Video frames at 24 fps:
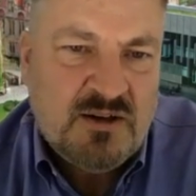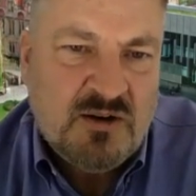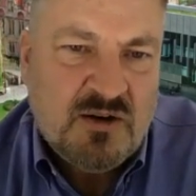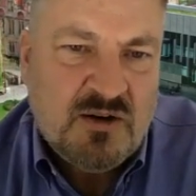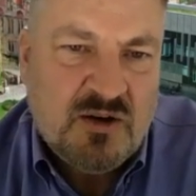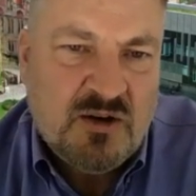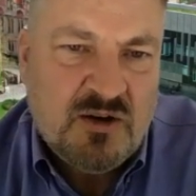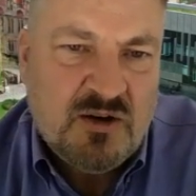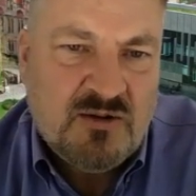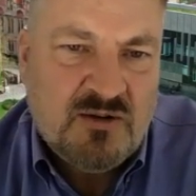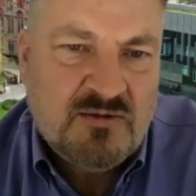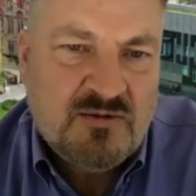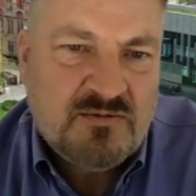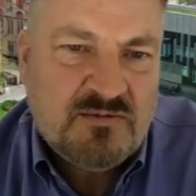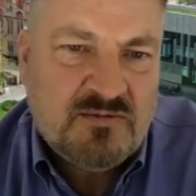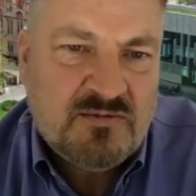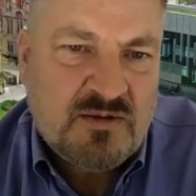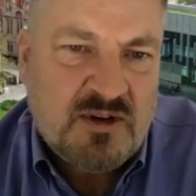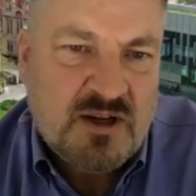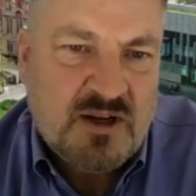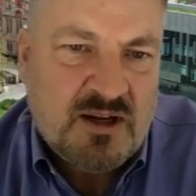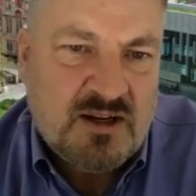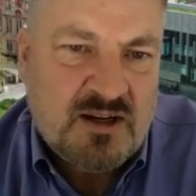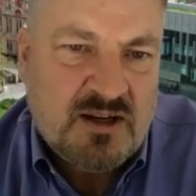of
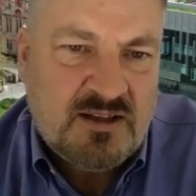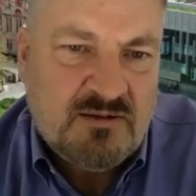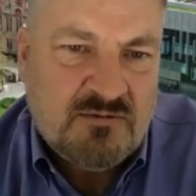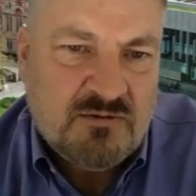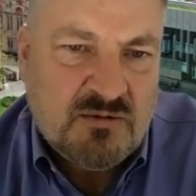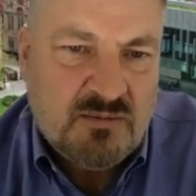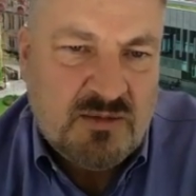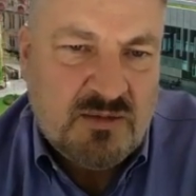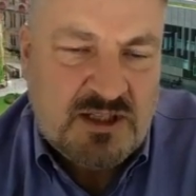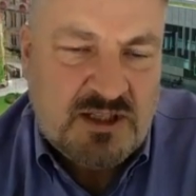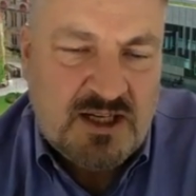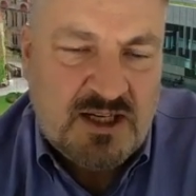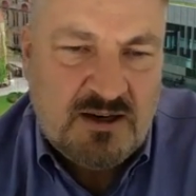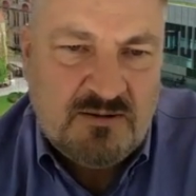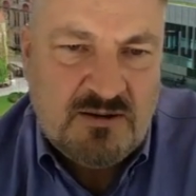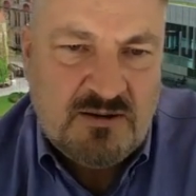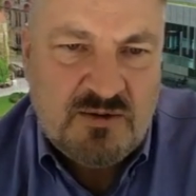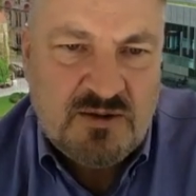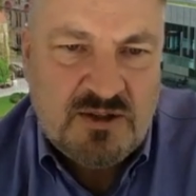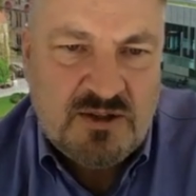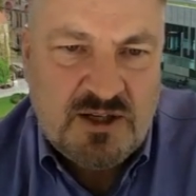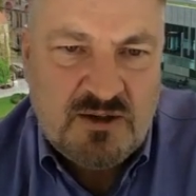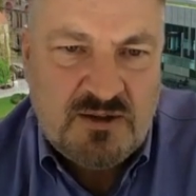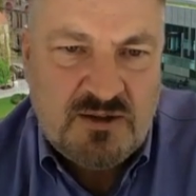different
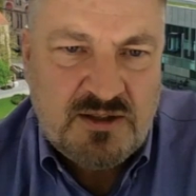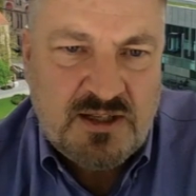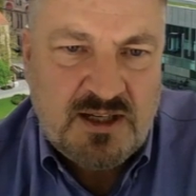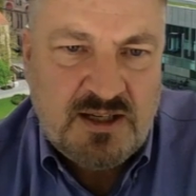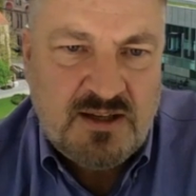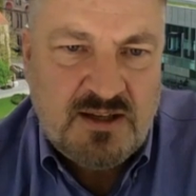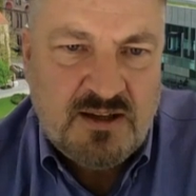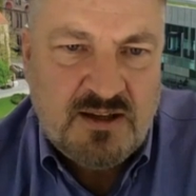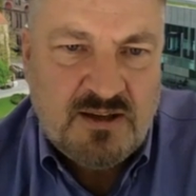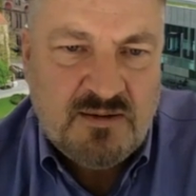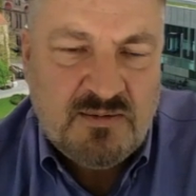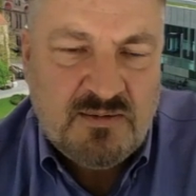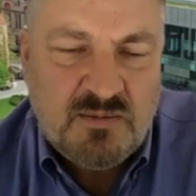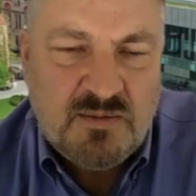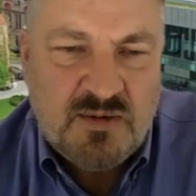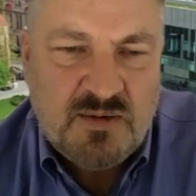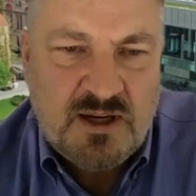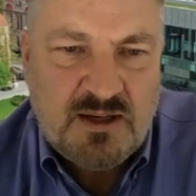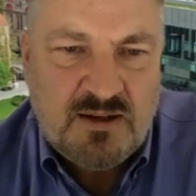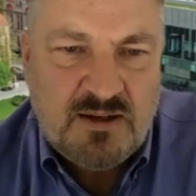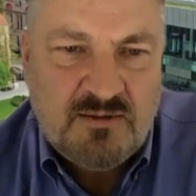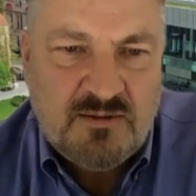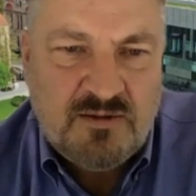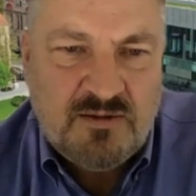materials used in
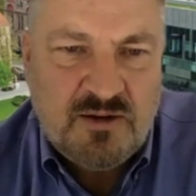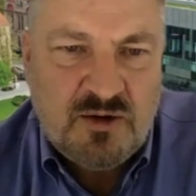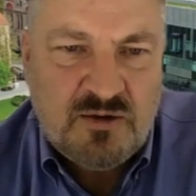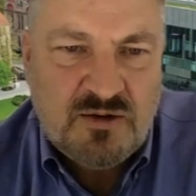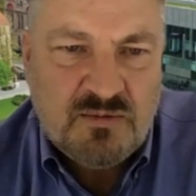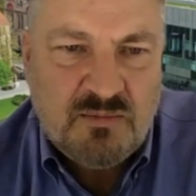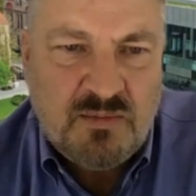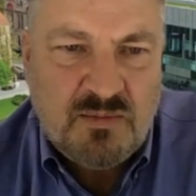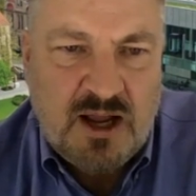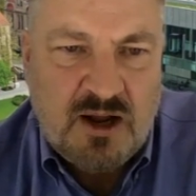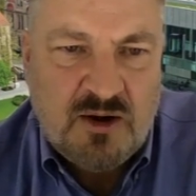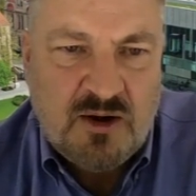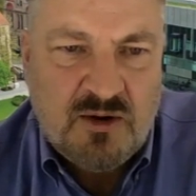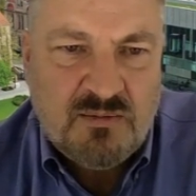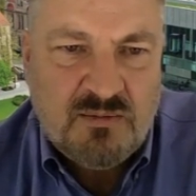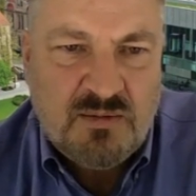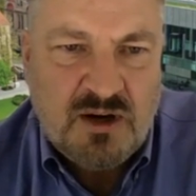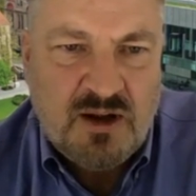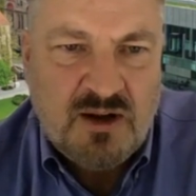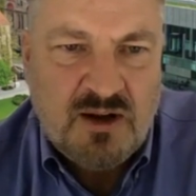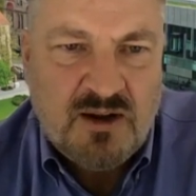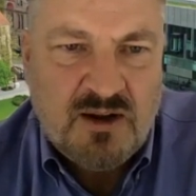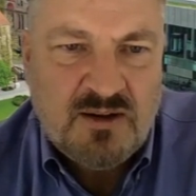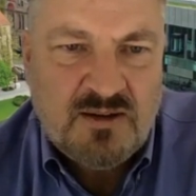the fusion power
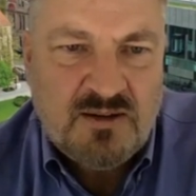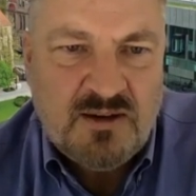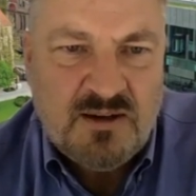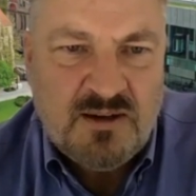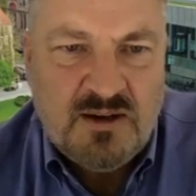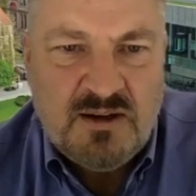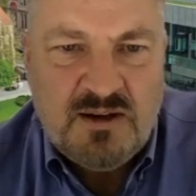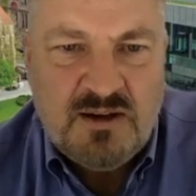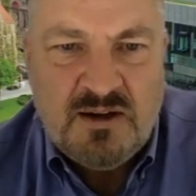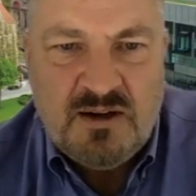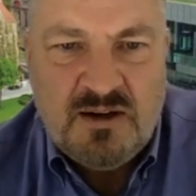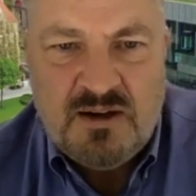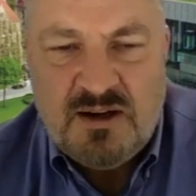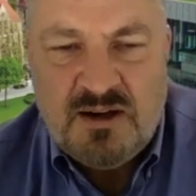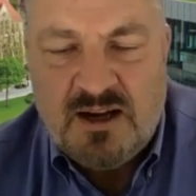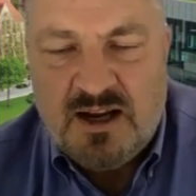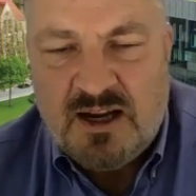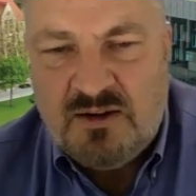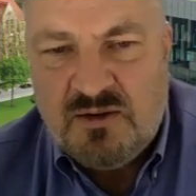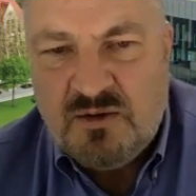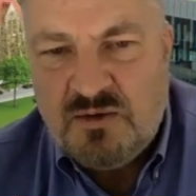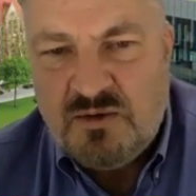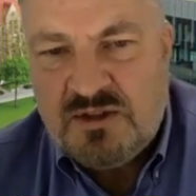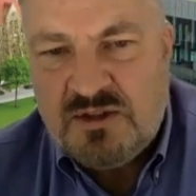plant,
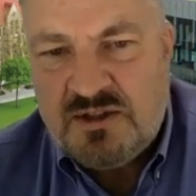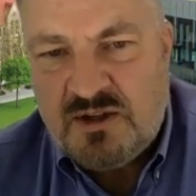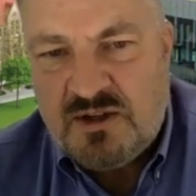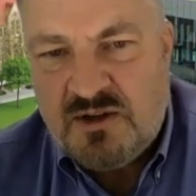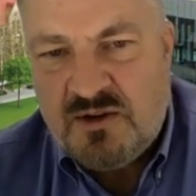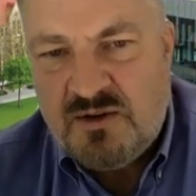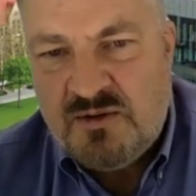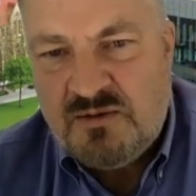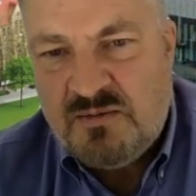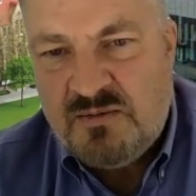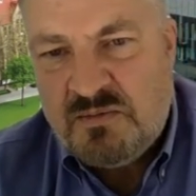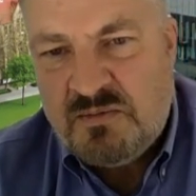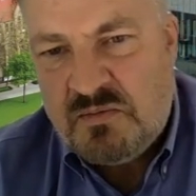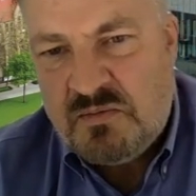and also